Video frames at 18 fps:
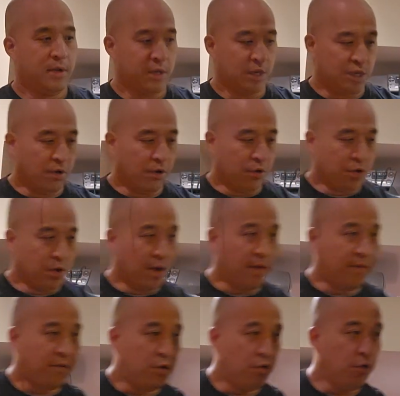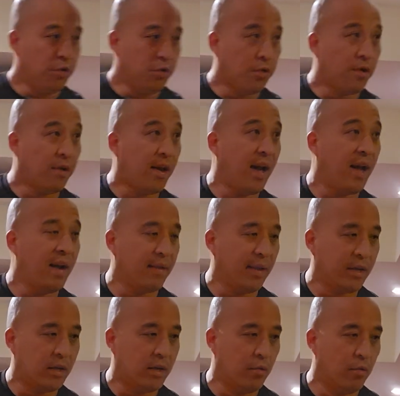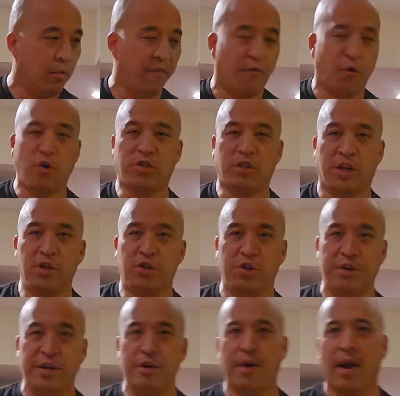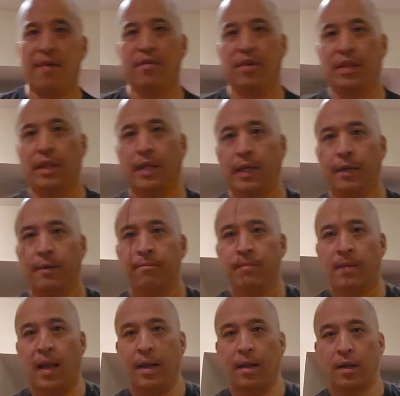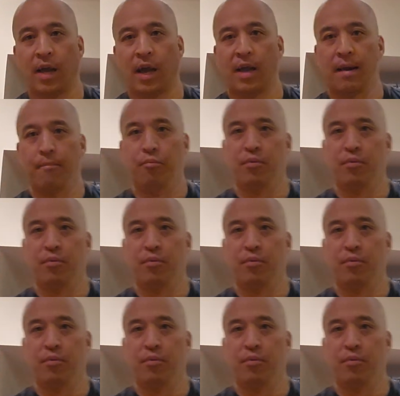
you know, if you can kind of like reverse engineer everything and kind of